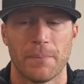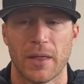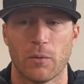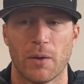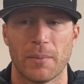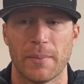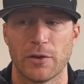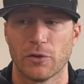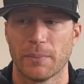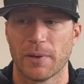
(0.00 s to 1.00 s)
and I want to be a
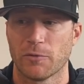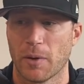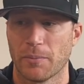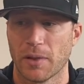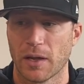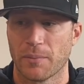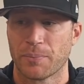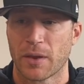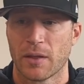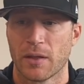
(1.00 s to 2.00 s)
Major League Baseball player.
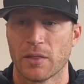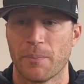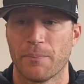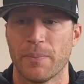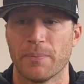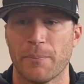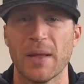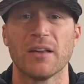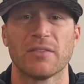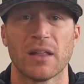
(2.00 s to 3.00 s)
The, the
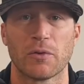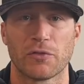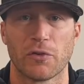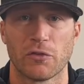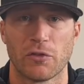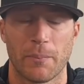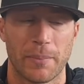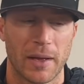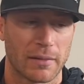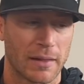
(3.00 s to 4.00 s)
biggest thing was first round
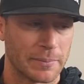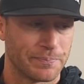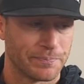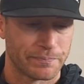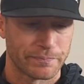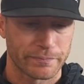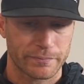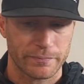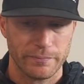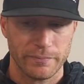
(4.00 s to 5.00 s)
pick. Like,
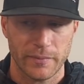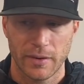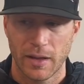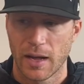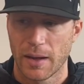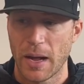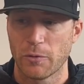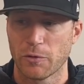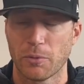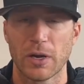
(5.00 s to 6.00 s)
uh, I
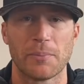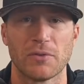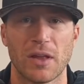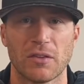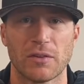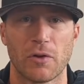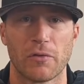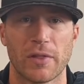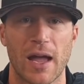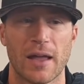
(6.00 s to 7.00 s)
was pretty obsessive
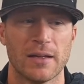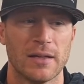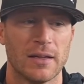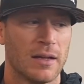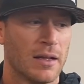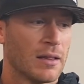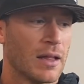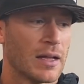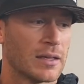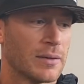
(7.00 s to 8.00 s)
over that.
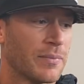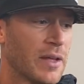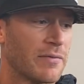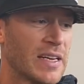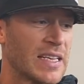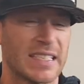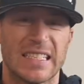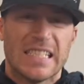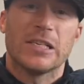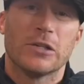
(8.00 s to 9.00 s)
Like, if I had
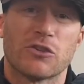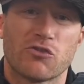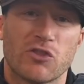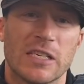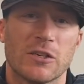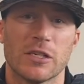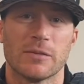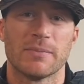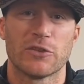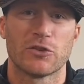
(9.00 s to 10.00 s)
to take you and strangle you
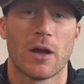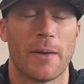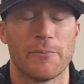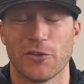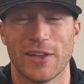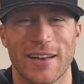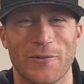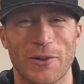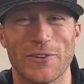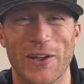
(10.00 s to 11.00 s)
to make sure, I, I'm just kidding. I
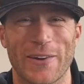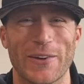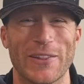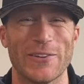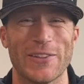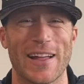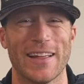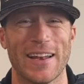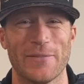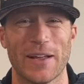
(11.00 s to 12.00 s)
wouldn't, I wouldn't do that to
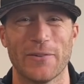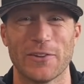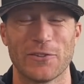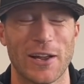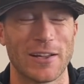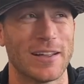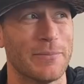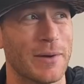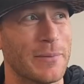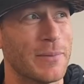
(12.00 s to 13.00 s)
anybody. I wouldn't strangle
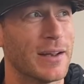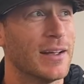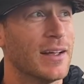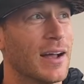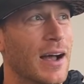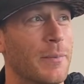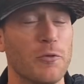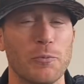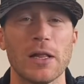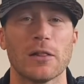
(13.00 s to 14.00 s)
anybody, but um, it
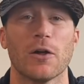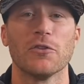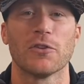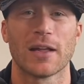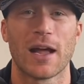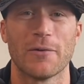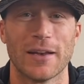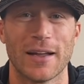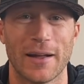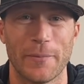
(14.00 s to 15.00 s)
was pretty close. Like I would,
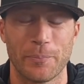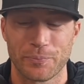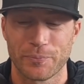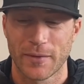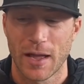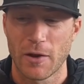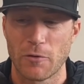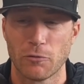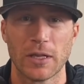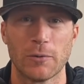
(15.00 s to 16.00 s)
um, I, I
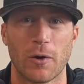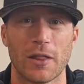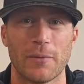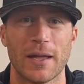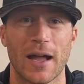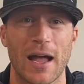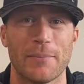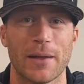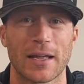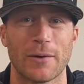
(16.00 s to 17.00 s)
really wanted to be a high
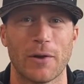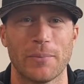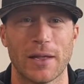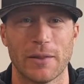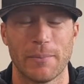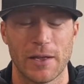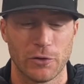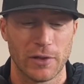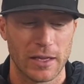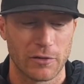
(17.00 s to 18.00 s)
pick and I want to play in the
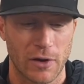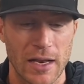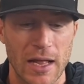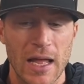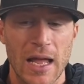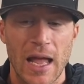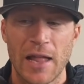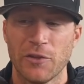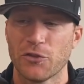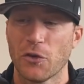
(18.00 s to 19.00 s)
major leagues. Right.
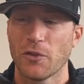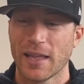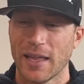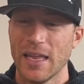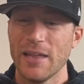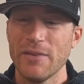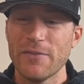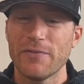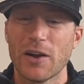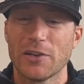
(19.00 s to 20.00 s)
And so like, even
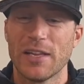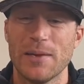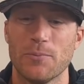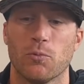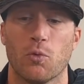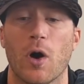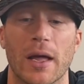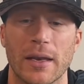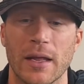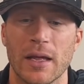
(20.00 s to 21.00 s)
if our team
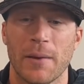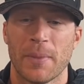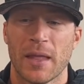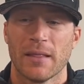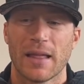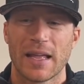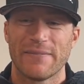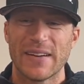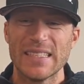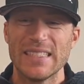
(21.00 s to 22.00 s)
won, like
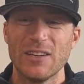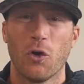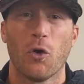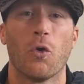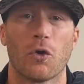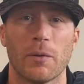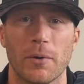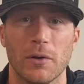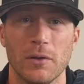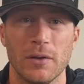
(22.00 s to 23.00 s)
if I did
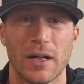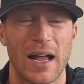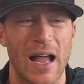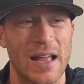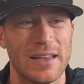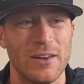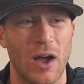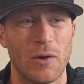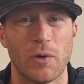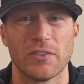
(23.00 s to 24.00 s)
horrible, I, I didn't,
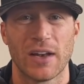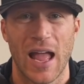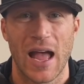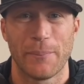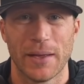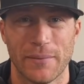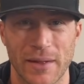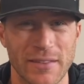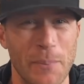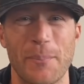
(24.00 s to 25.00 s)
I wasn't happy.
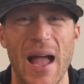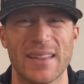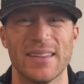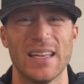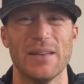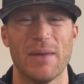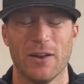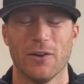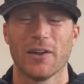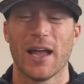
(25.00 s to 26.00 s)
That's a bad
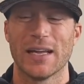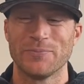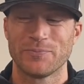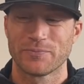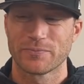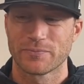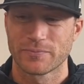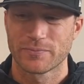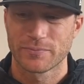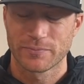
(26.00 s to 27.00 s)
teammate. Okay.
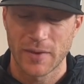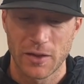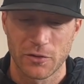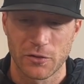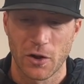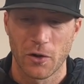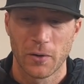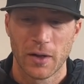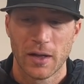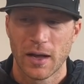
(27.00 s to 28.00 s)
And
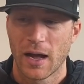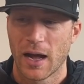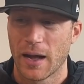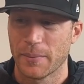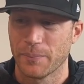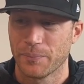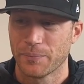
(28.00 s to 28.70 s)
so, um,